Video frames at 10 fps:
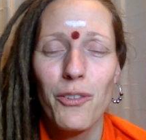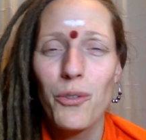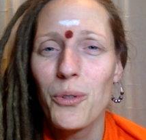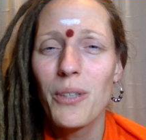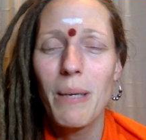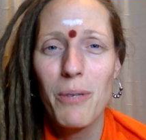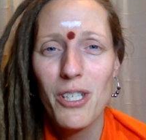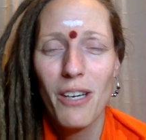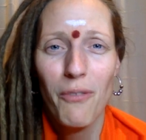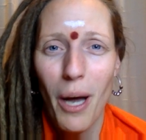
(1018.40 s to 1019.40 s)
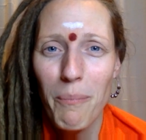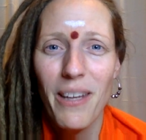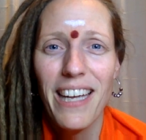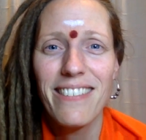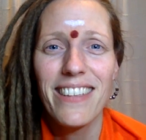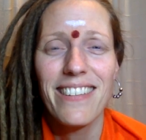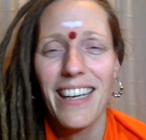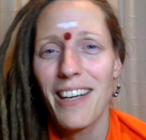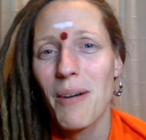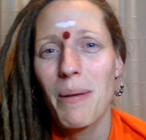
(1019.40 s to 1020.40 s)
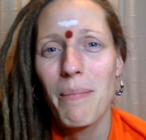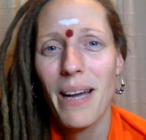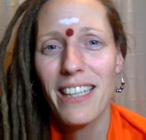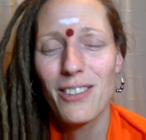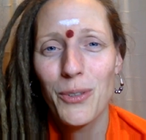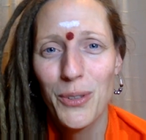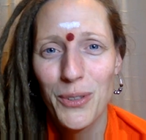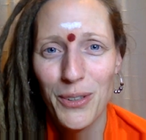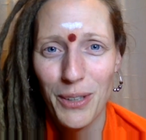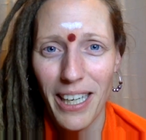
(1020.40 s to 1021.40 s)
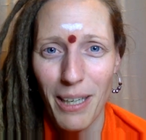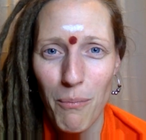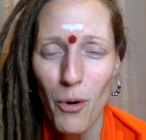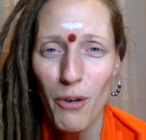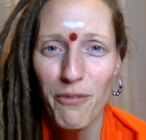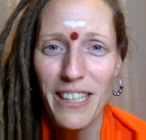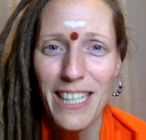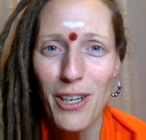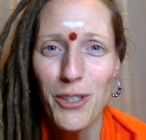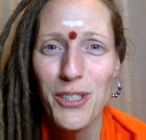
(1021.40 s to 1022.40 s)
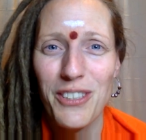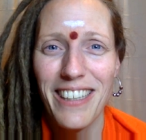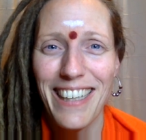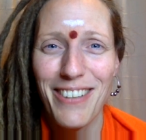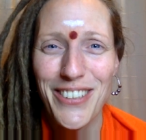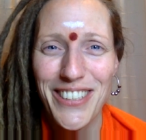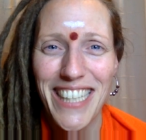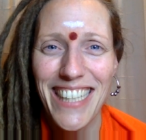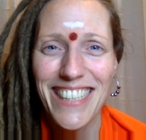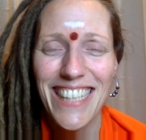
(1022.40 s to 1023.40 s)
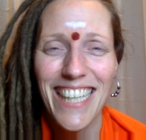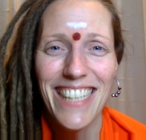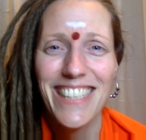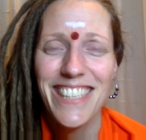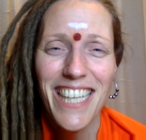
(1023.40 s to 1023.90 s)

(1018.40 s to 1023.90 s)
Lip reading: to keep yourself updated and coming back to more videos and content and